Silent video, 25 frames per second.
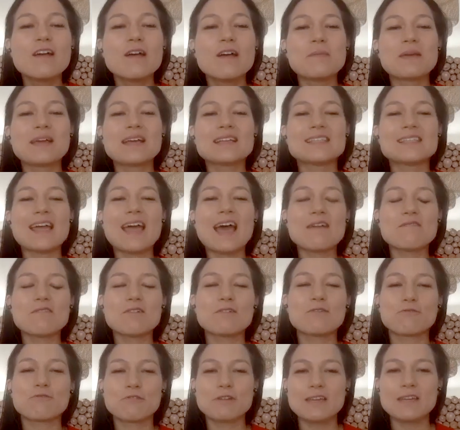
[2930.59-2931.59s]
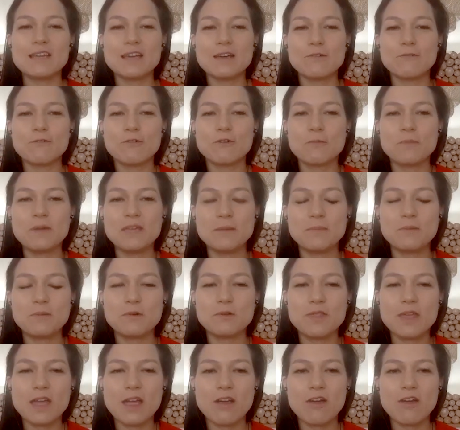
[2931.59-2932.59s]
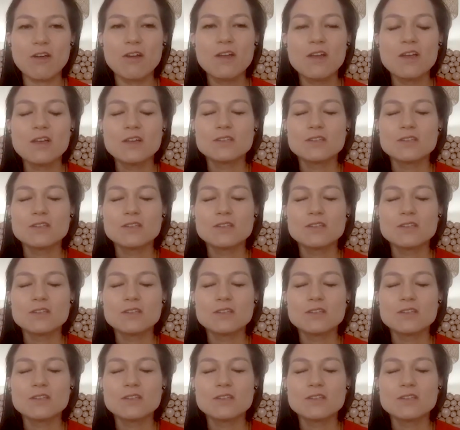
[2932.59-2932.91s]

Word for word: because I have a free gift for people there.